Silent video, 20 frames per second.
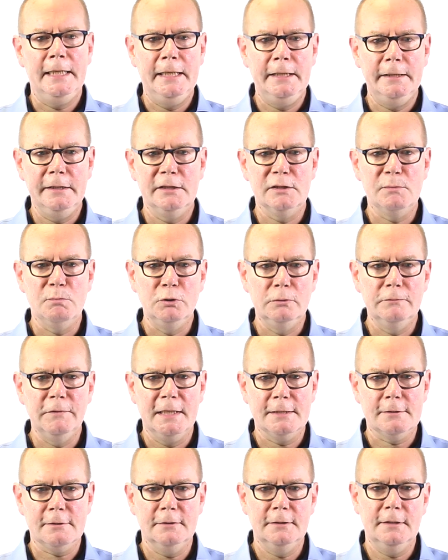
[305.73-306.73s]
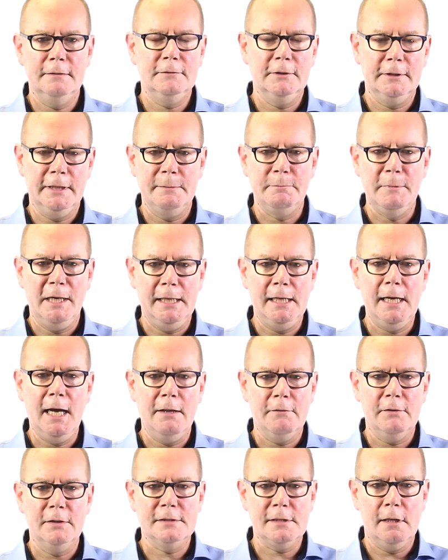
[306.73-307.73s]
India's Bhuvan server, and many
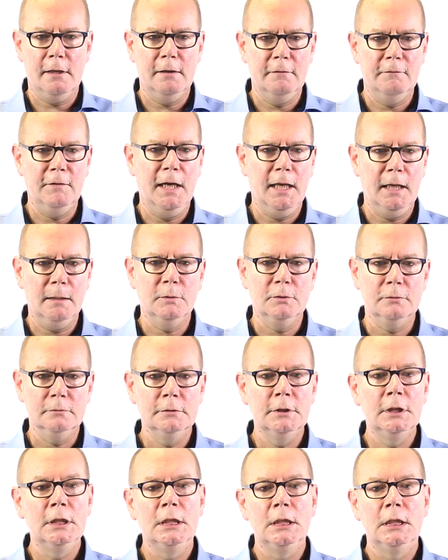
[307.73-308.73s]
others are available.